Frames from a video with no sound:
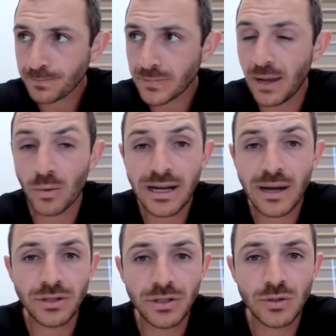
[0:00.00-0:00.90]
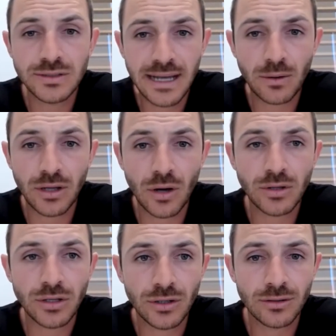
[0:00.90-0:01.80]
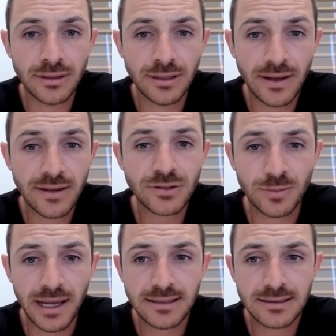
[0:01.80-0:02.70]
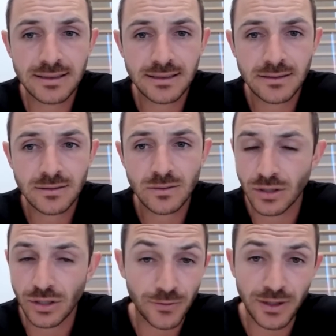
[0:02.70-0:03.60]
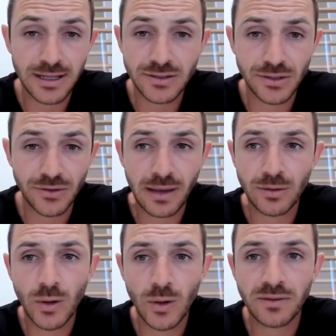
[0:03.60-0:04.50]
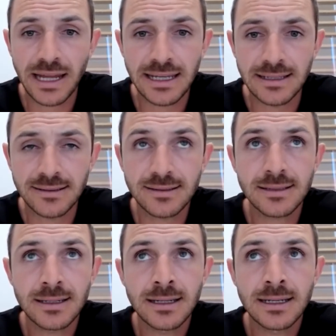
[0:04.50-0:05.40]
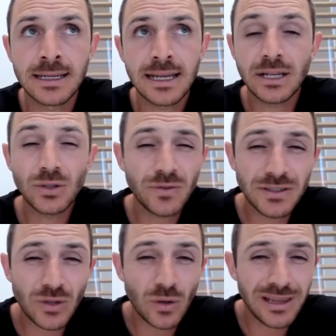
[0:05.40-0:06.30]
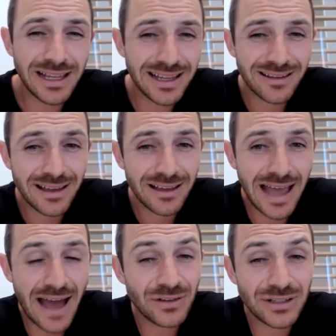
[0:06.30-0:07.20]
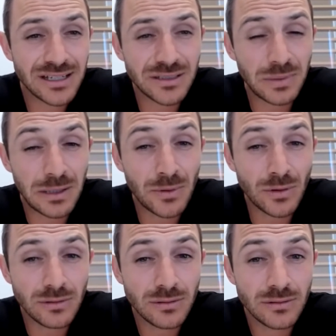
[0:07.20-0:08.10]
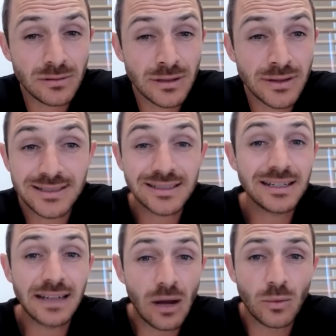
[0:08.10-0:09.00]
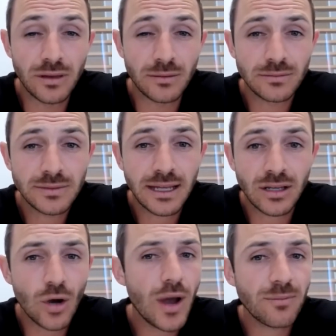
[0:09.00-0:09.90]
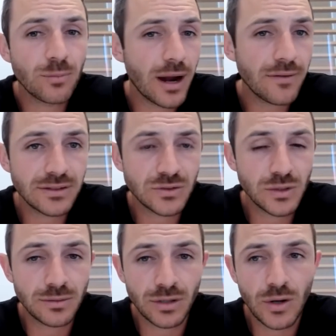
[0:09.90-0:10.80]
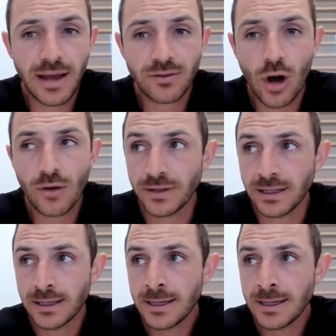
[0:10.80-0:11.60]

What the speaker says: And what I would do is I would go to your investor base or your friends or your family, whoever that is. And dude, if it's only like half a dozen people, then sit down with them. Like, go have breakfast with them or go have coffee.